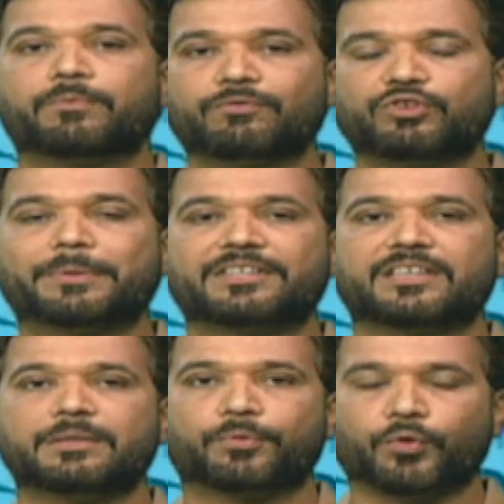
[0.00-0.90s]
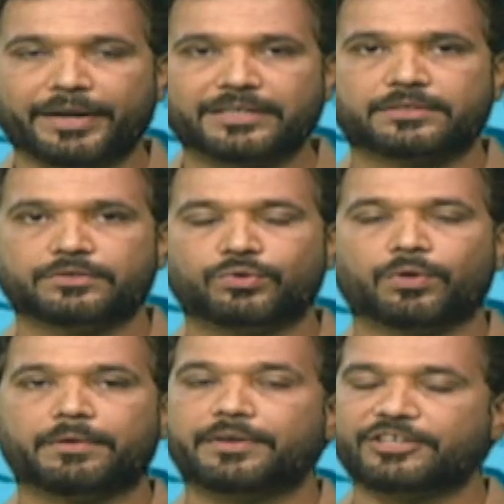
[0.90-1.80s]
we basically progressed,
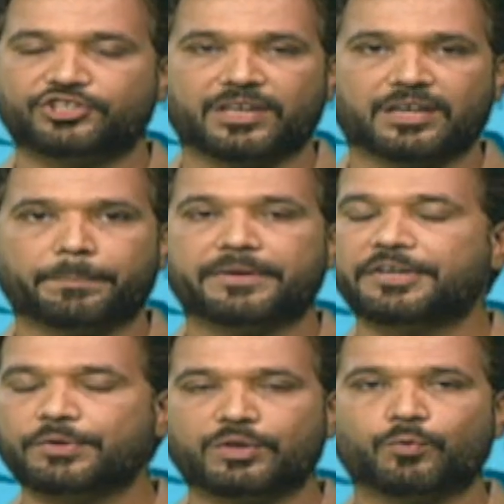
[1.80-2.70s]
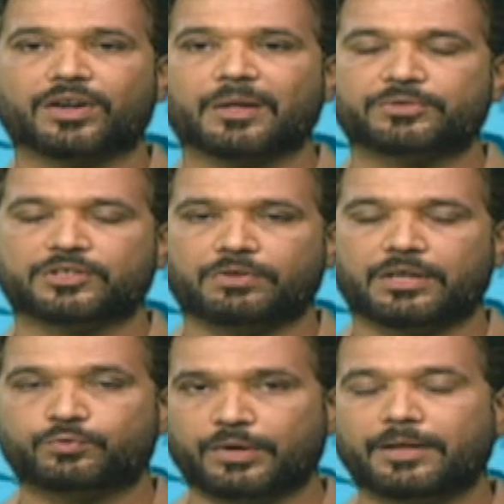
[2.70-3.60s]
in Asia Cup and T20 World Cup
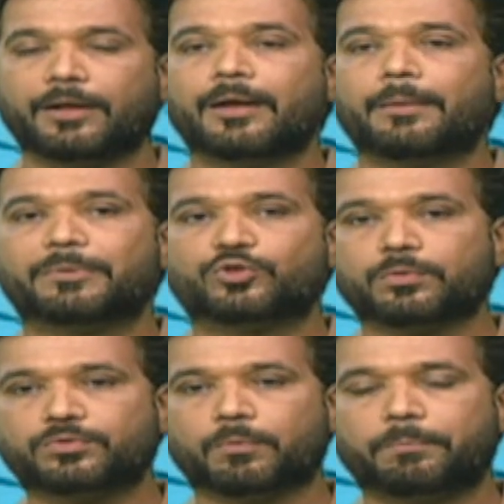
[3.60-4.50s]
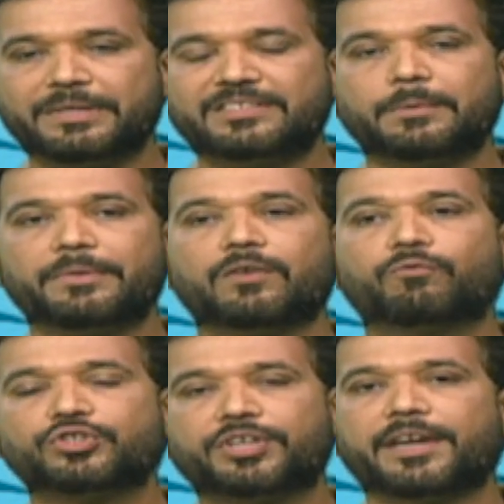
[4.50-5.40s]
as well. So PCB, and
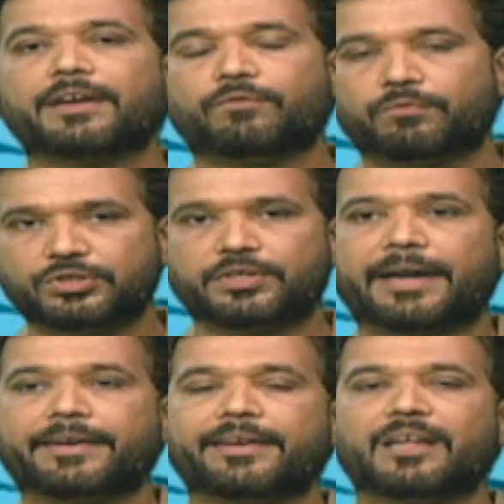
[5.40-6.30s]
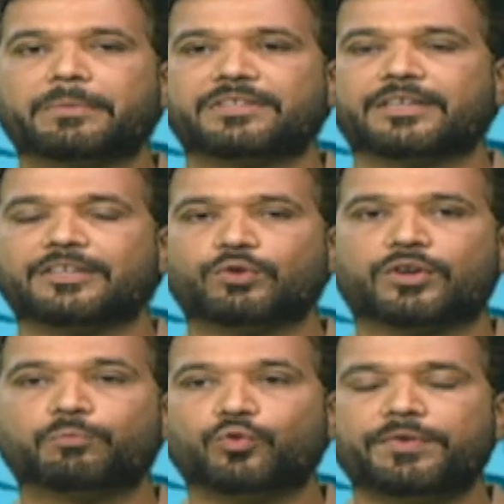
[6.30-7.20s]
which criteria basically you are
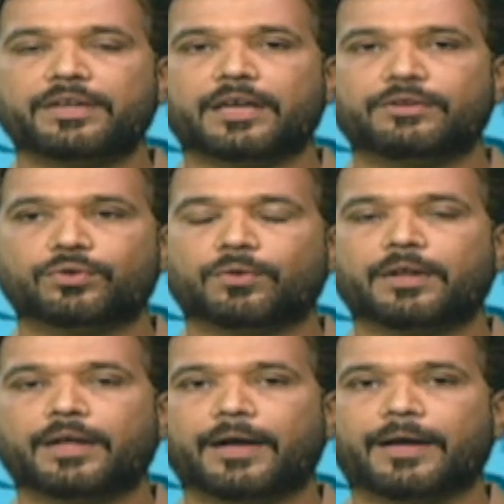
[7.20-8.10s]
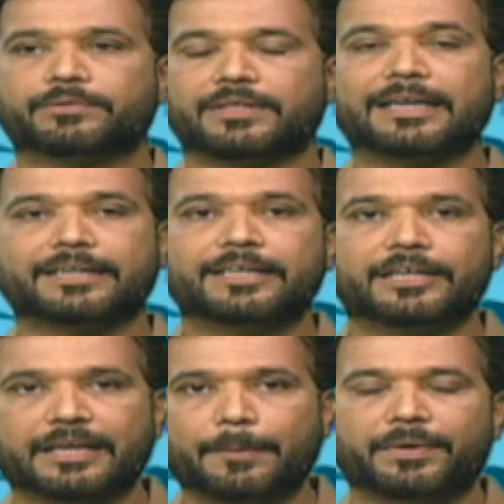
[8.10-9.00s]
removing and selecting
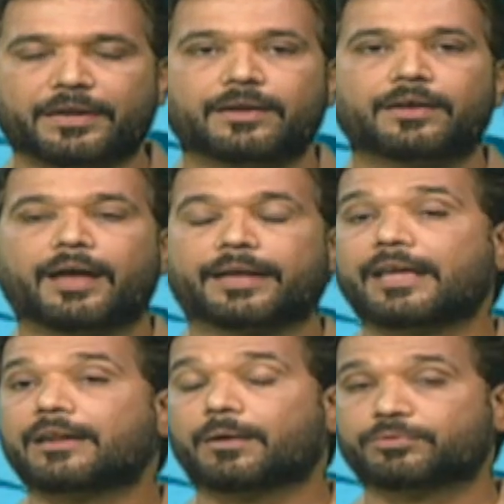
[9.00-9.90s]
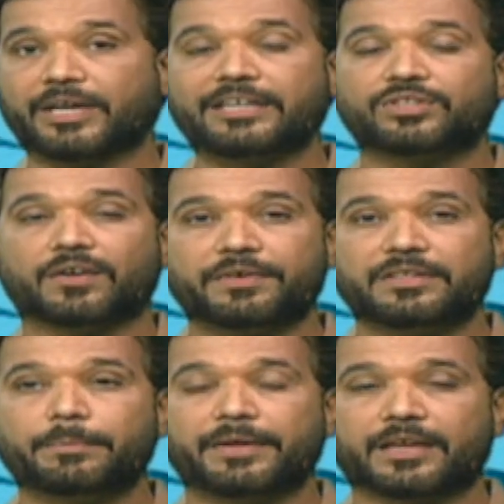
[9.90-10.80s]
a captain. Again, Shaheen Shah
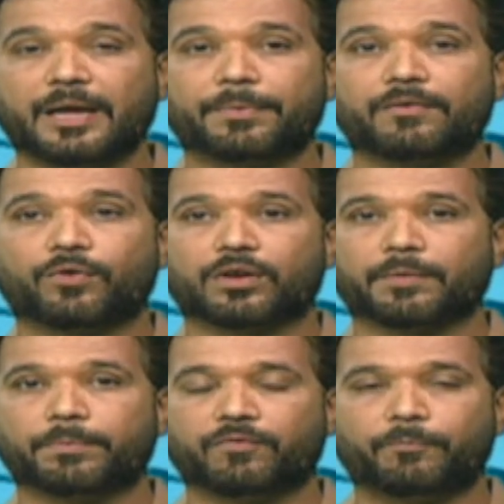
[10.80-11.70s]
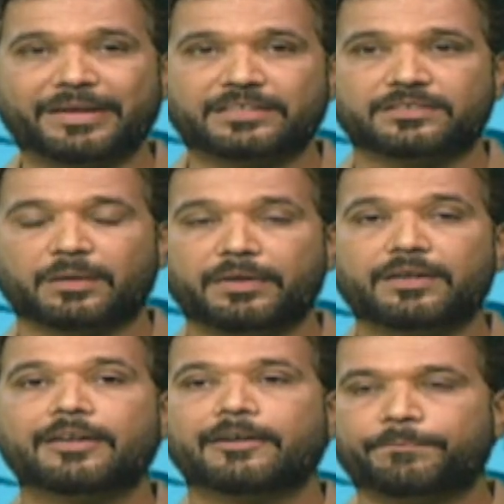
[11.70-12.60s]
Afridi made a captain for a couple of matches. I
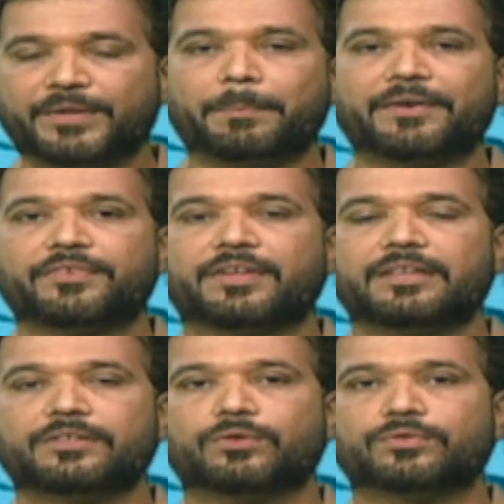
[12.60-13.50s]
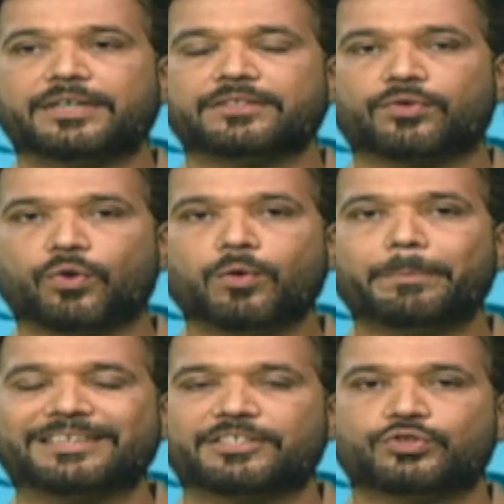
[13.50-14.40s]
mean, that basically sent the wrong
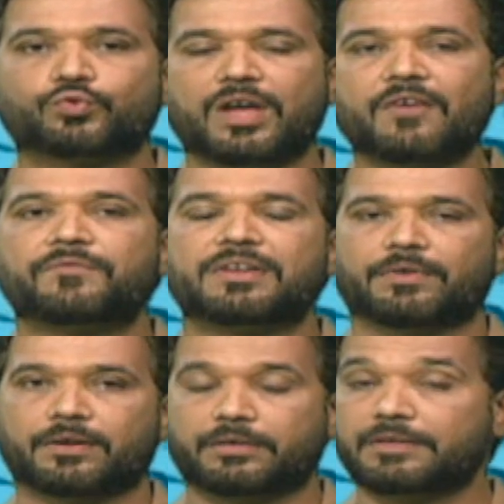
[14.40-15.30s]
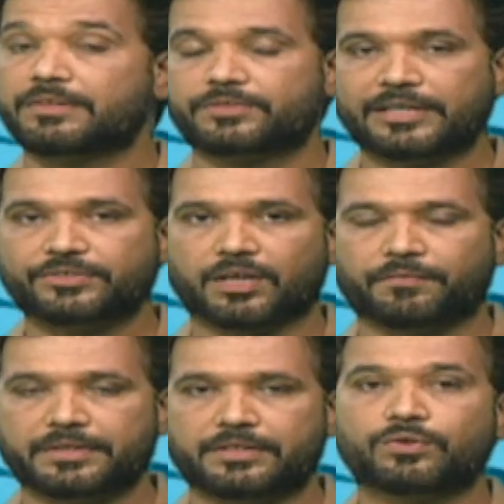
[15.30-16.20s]
message to everyone, even Shaheen Shah
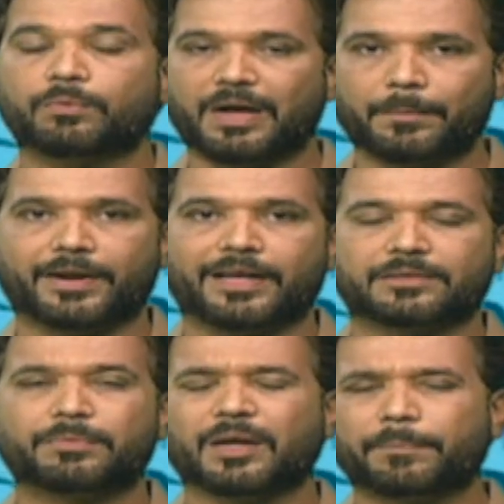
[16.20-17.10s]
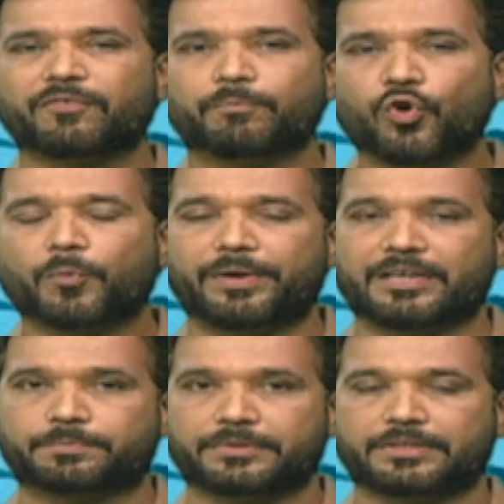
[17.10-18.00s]
Afridi, Babar Azam, a couple of more
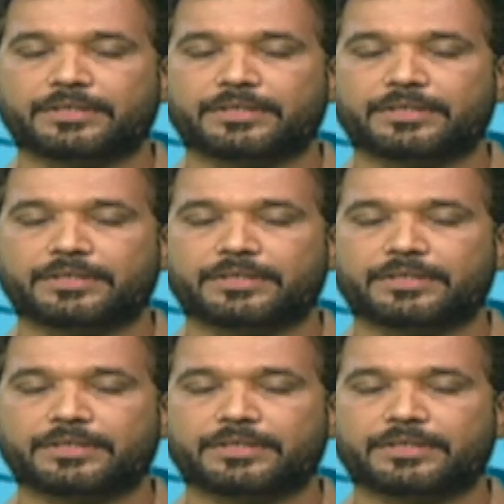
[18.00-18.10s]
players basically.